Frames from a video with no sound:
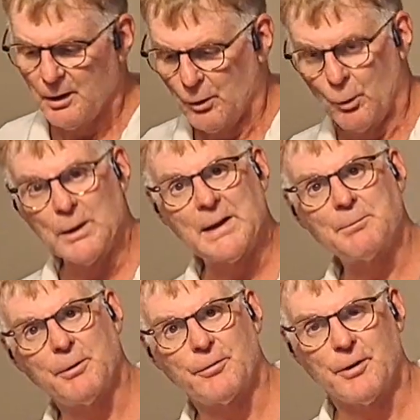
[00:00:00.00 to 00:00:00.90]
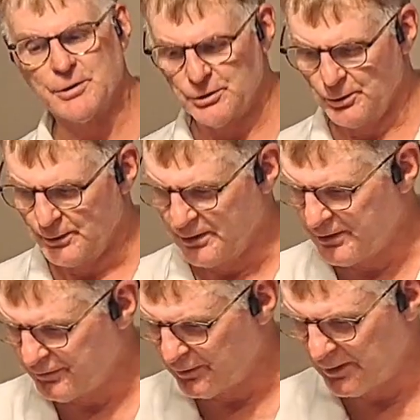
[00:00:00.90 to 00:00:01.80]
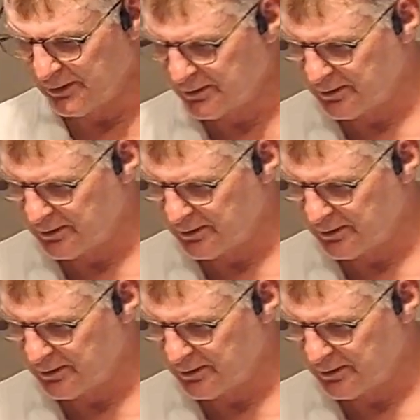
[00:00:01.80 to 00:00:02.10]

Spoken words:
what I'm referring to with the E-Flite.